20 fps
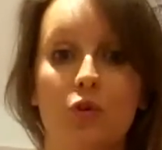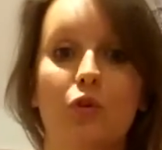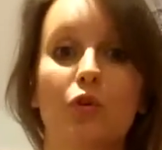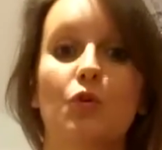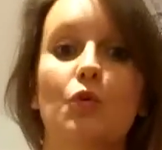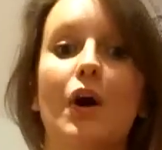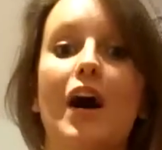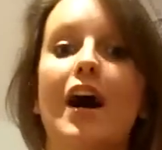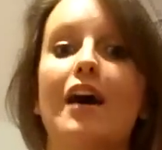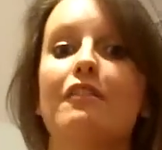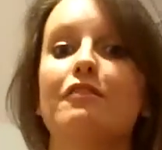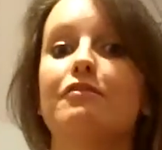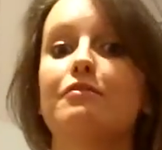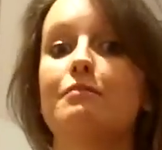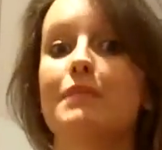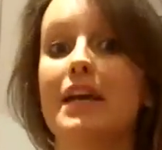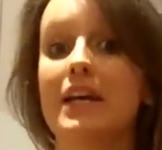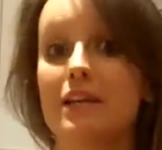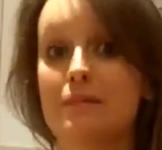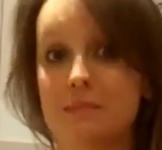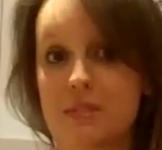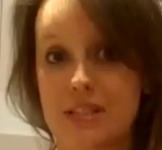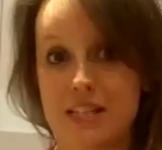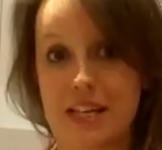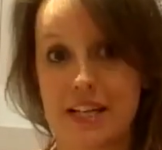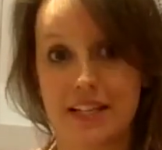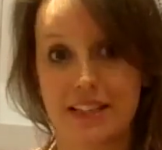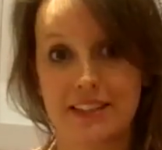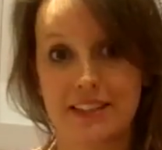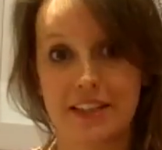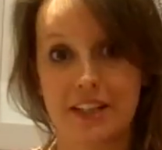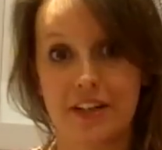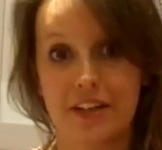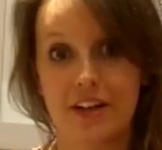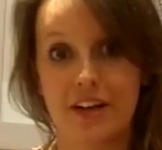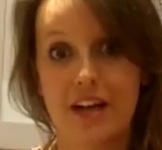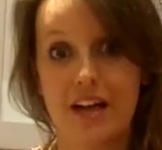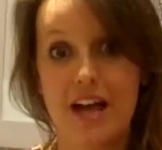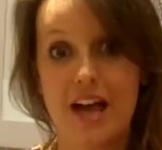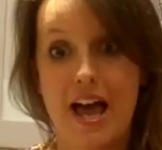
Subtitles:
who have made mistakes there.